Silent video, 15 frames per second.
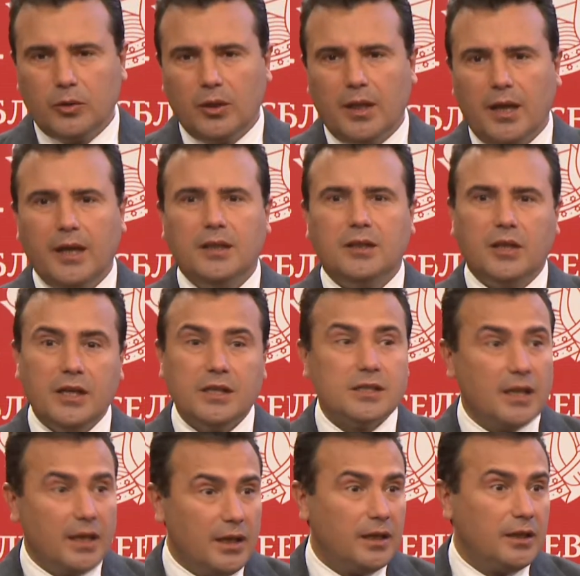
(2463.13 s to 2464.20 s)

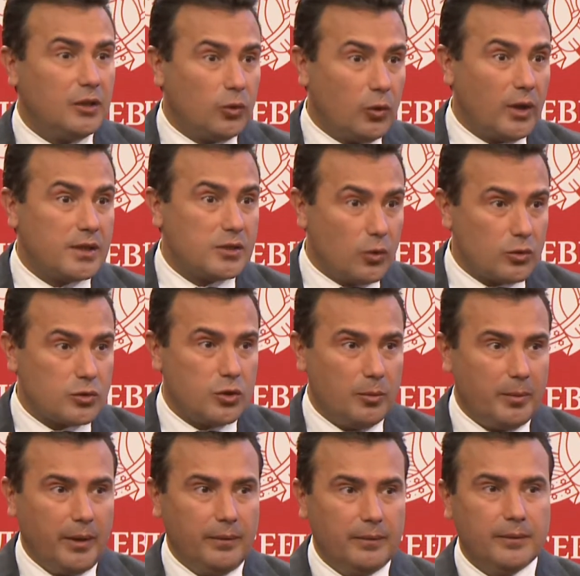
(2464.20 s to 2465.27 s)
900,000
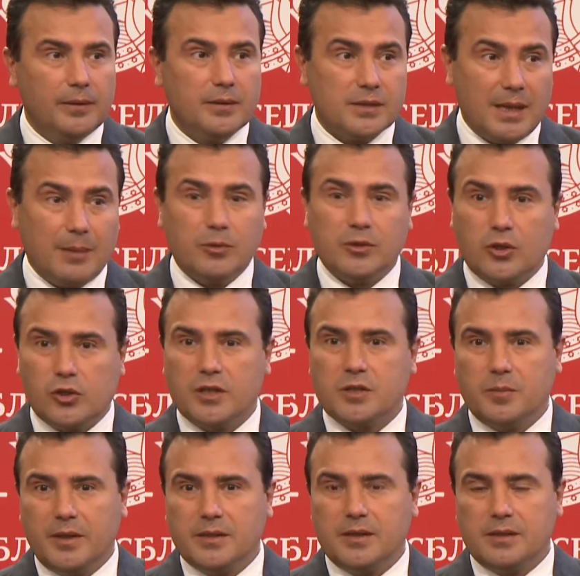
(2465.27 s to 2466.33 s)
tons
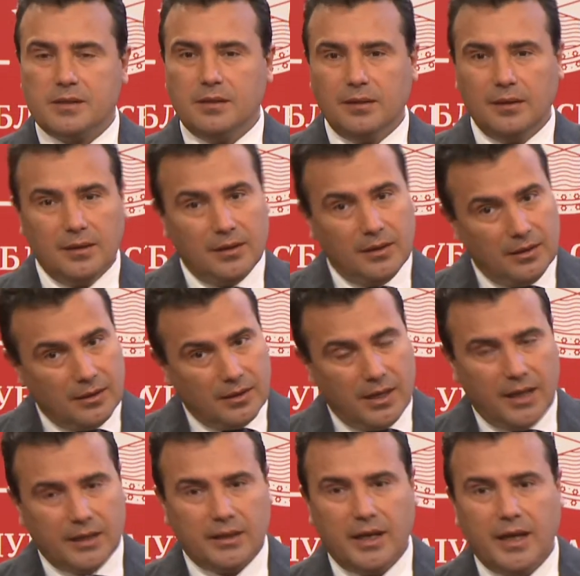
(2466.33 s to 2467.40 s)
for Bitola
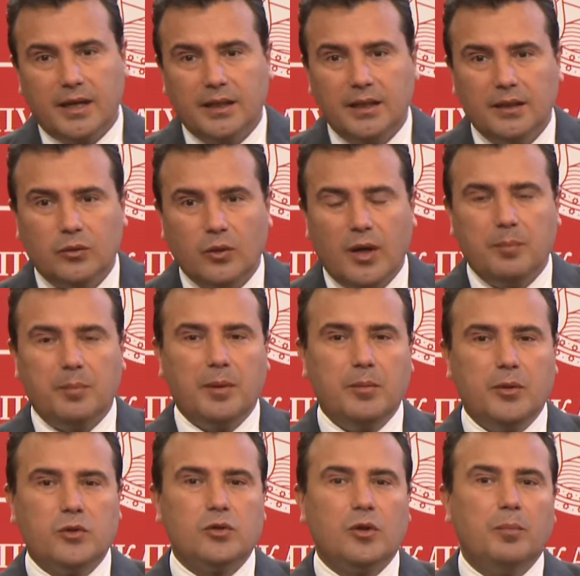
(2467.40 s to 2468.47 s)
and additional
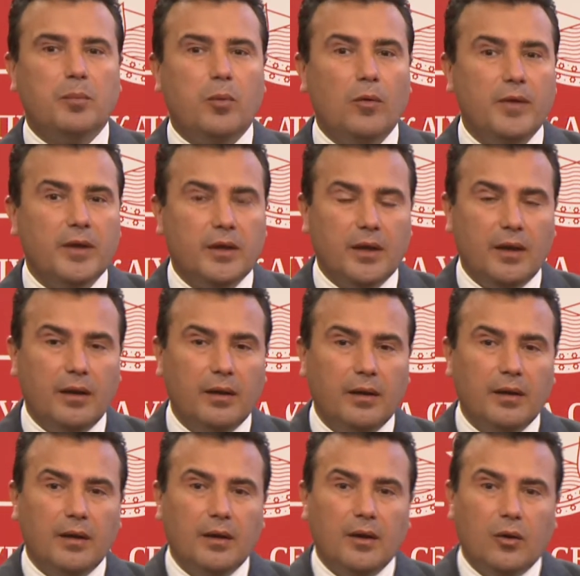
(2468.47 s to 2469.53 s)
300,000
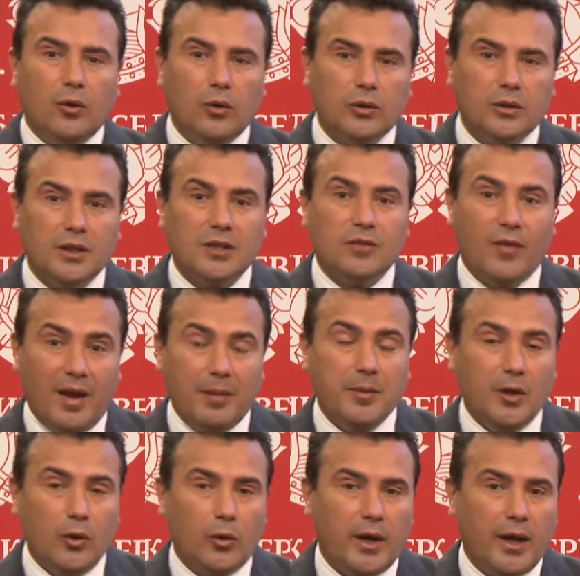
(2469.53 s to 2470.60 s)
tons for
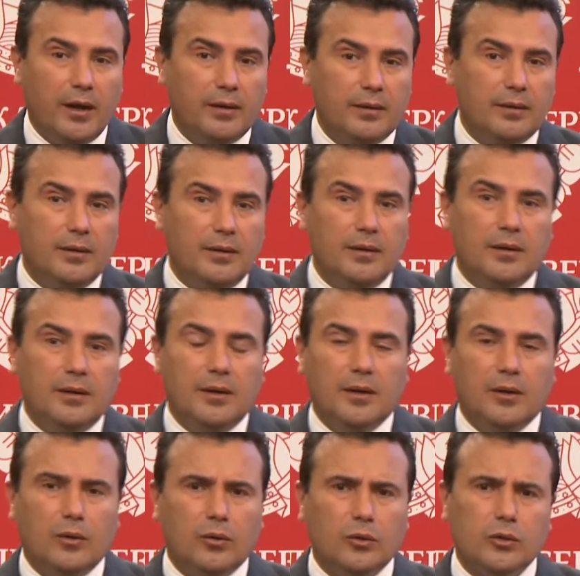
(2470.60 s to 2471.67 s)
Oslome for a
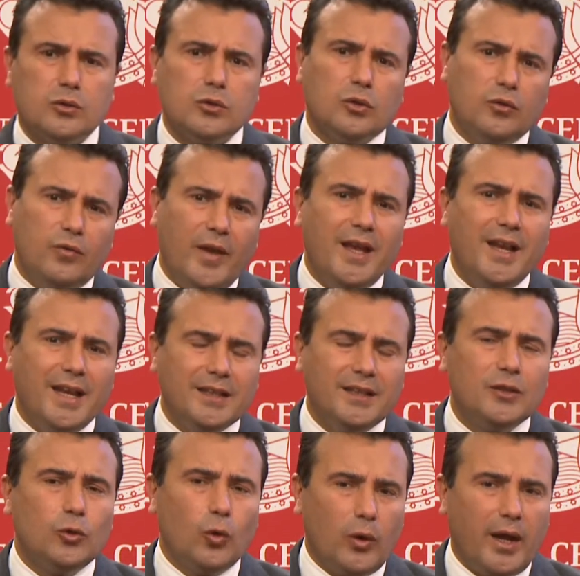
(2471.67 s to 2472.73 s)
period of 6
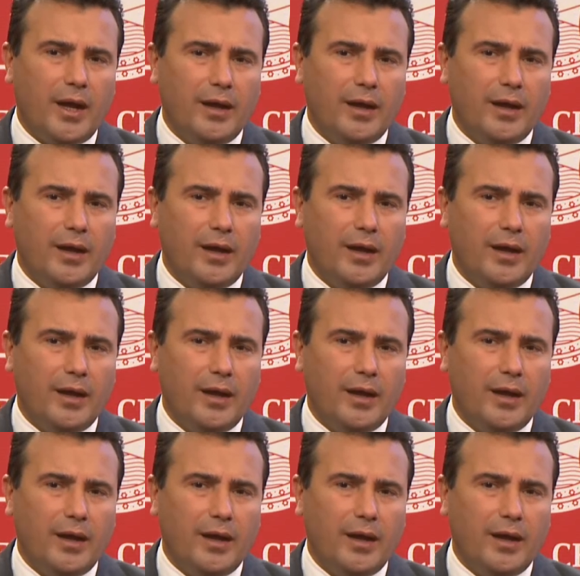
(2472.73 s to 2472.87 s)
months.